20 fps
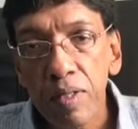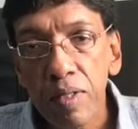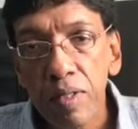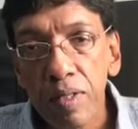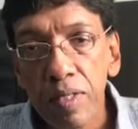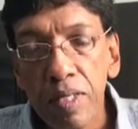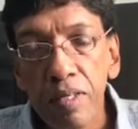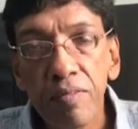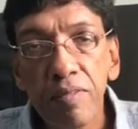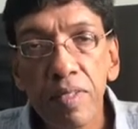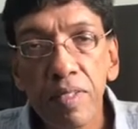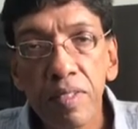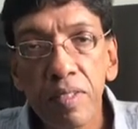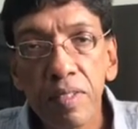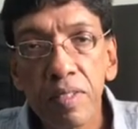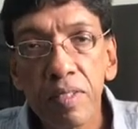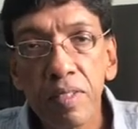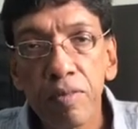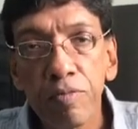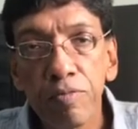give
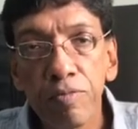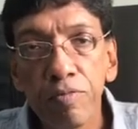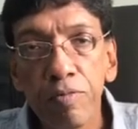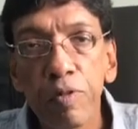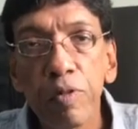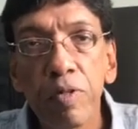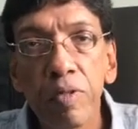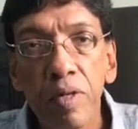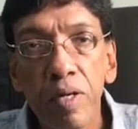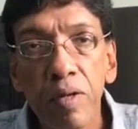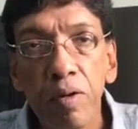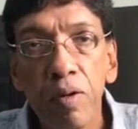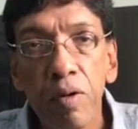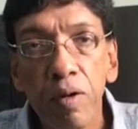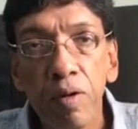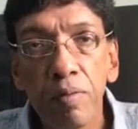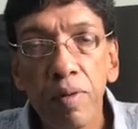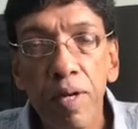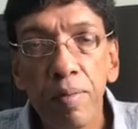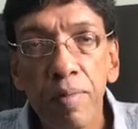its full
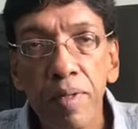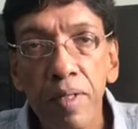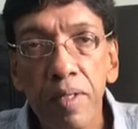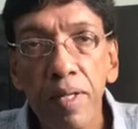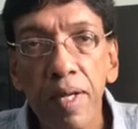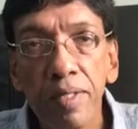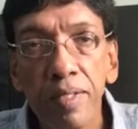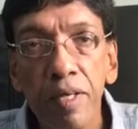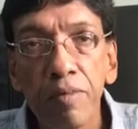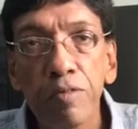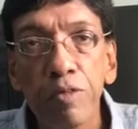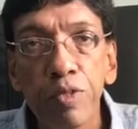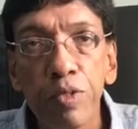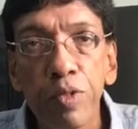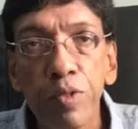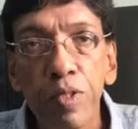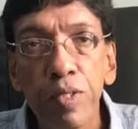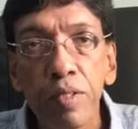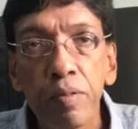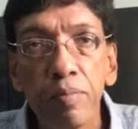record. I mean, doesn't have to
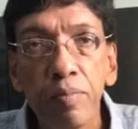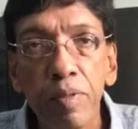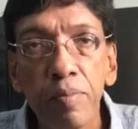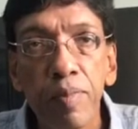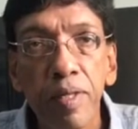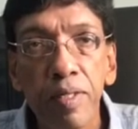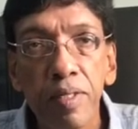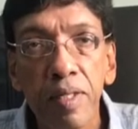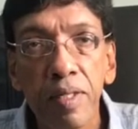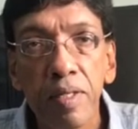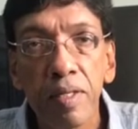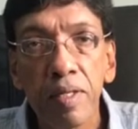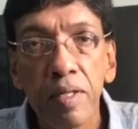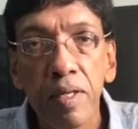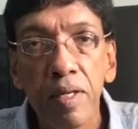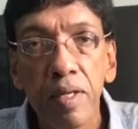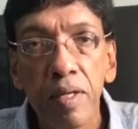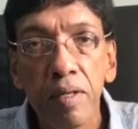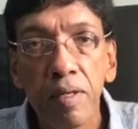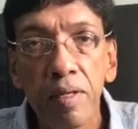show it implemented
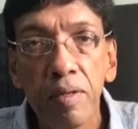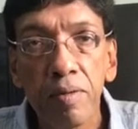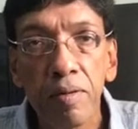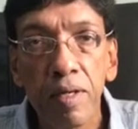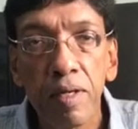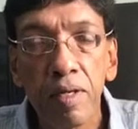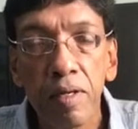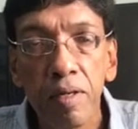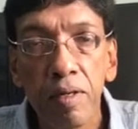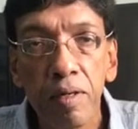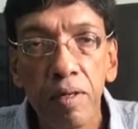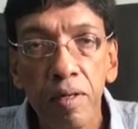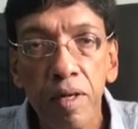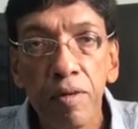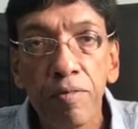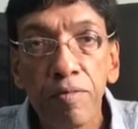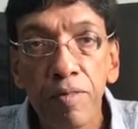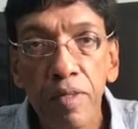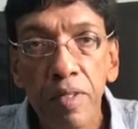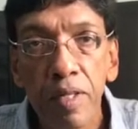
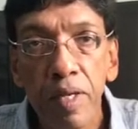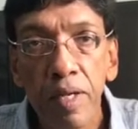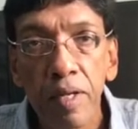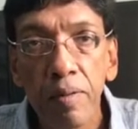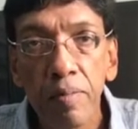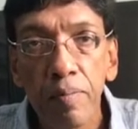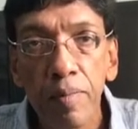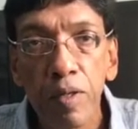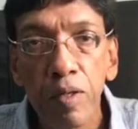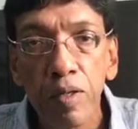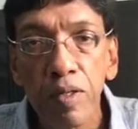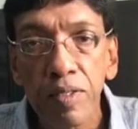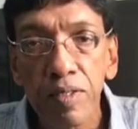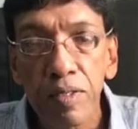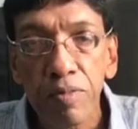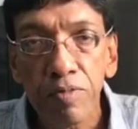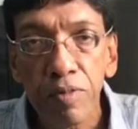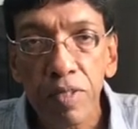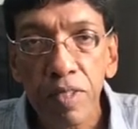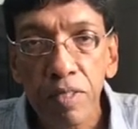everything, because
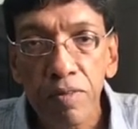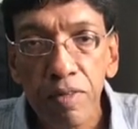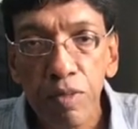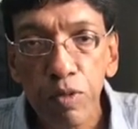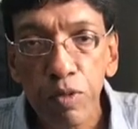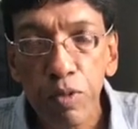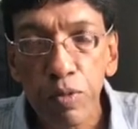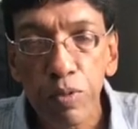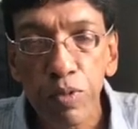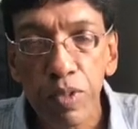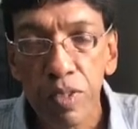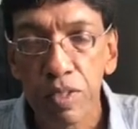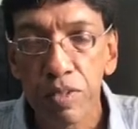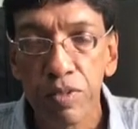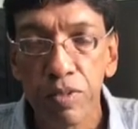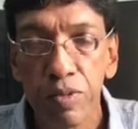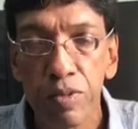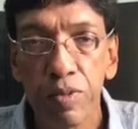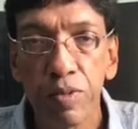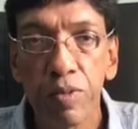it was given 2 years
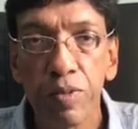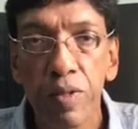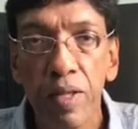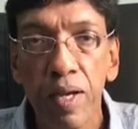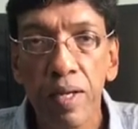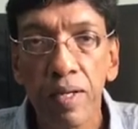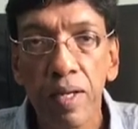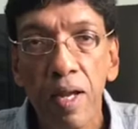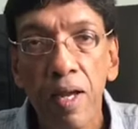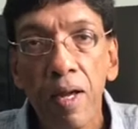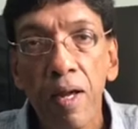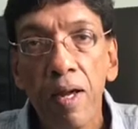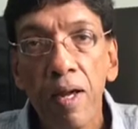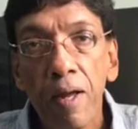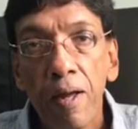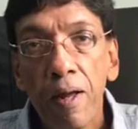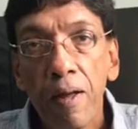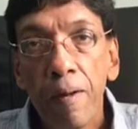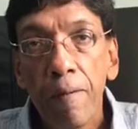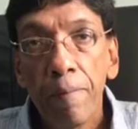to do that.
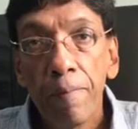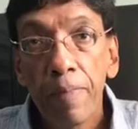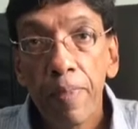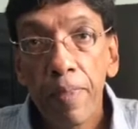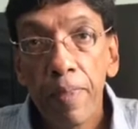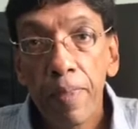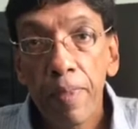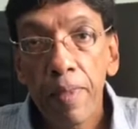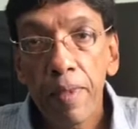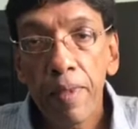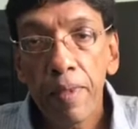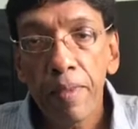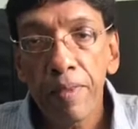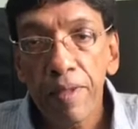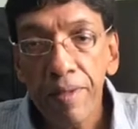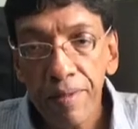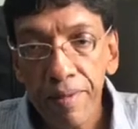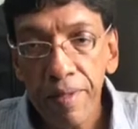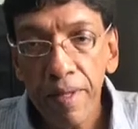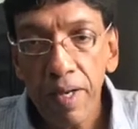
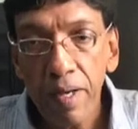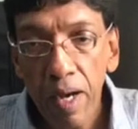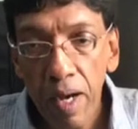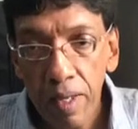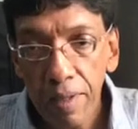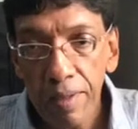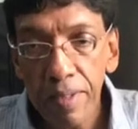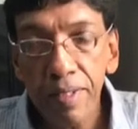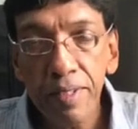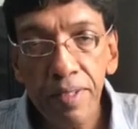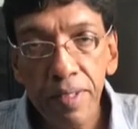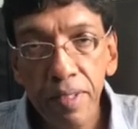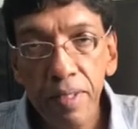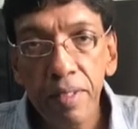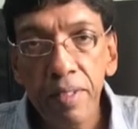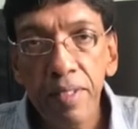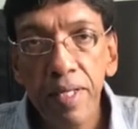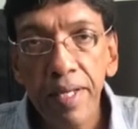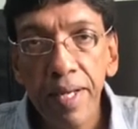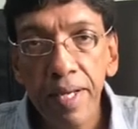This year
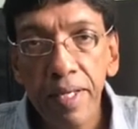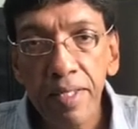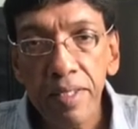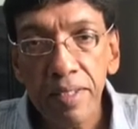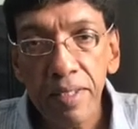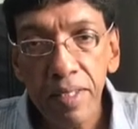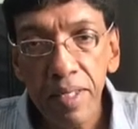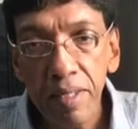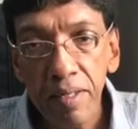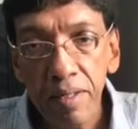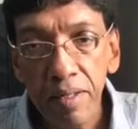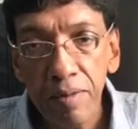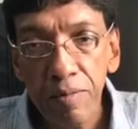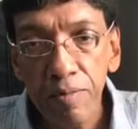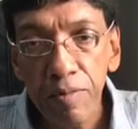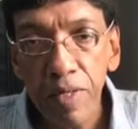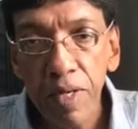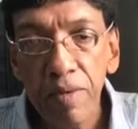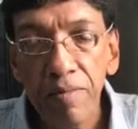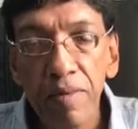they can say
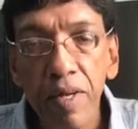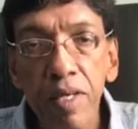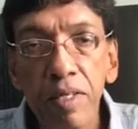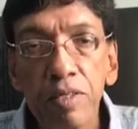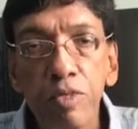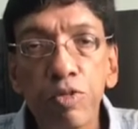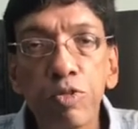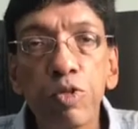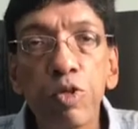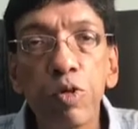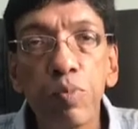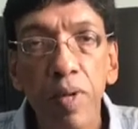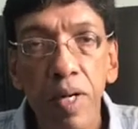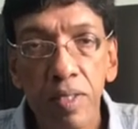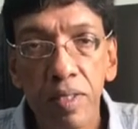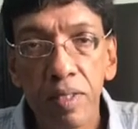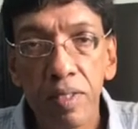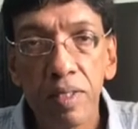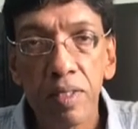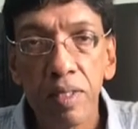we have done so
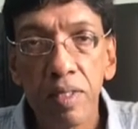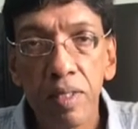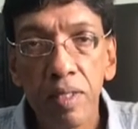much,